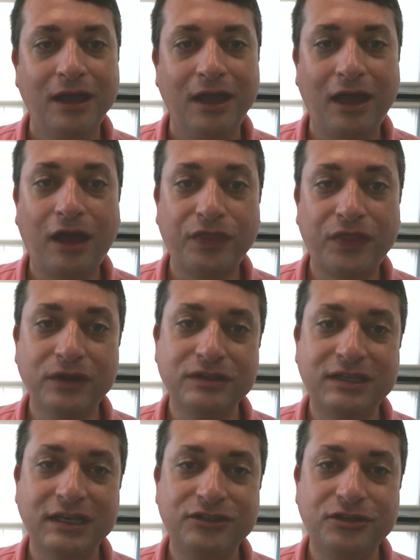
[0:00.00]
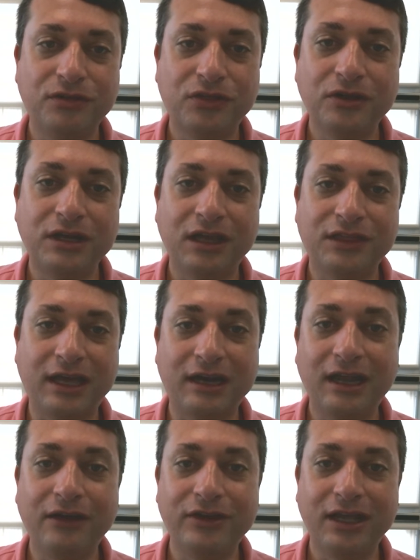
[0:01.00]
On Thursday, June 30th at
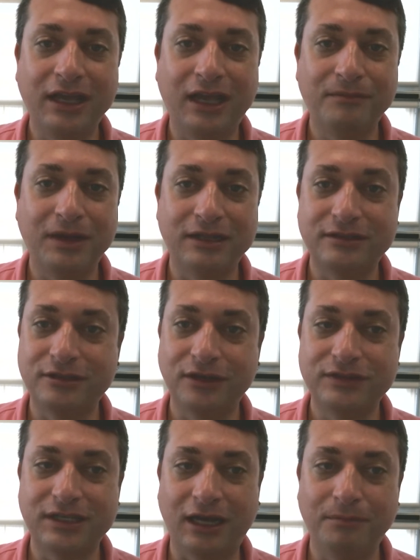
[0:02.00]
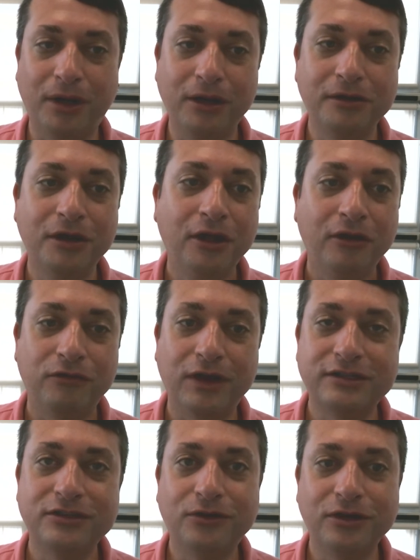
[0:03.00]
11 a.m. at Surfside Park,
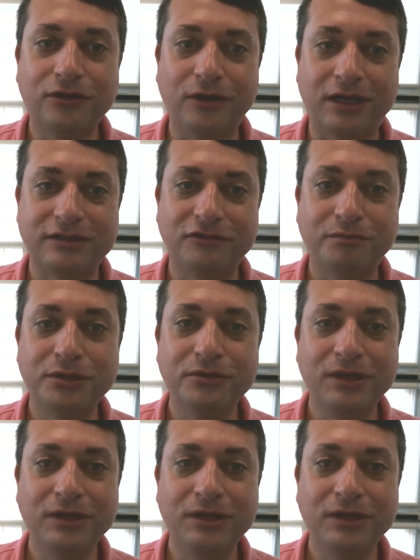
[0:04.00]
Russ Norcross of Blue